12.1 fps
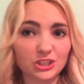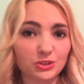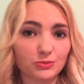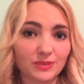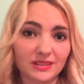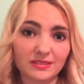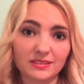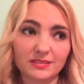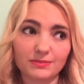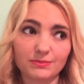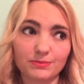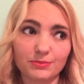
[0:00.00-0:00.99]
you've been
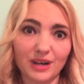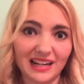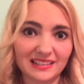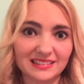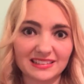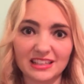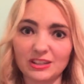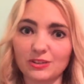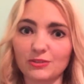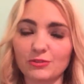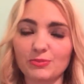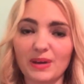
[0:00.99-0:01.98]
practicing,
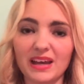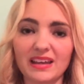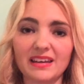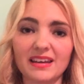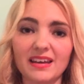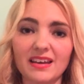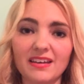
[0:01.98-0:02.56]
you've been